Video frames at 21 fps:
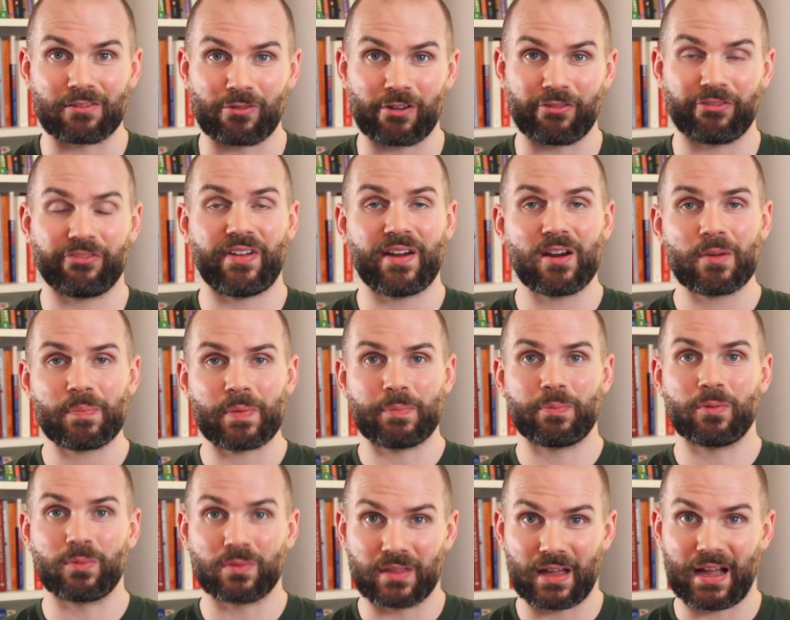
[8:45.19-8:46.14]
refer
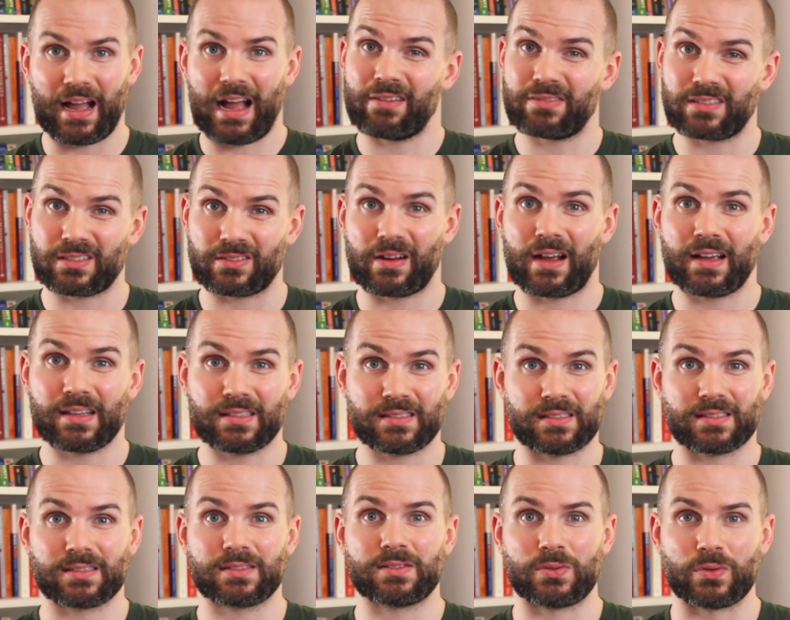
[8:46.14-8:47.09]
people that have
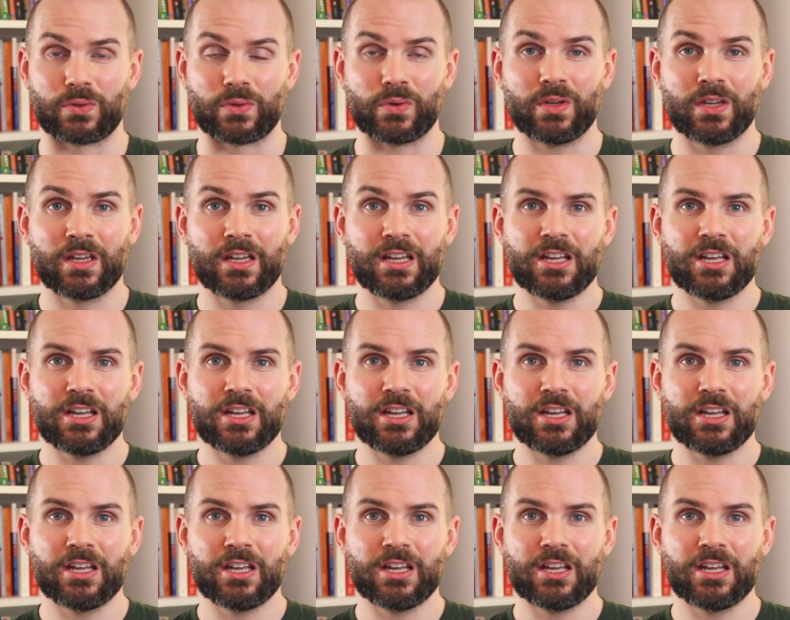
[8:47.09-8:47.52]
psoriasis to,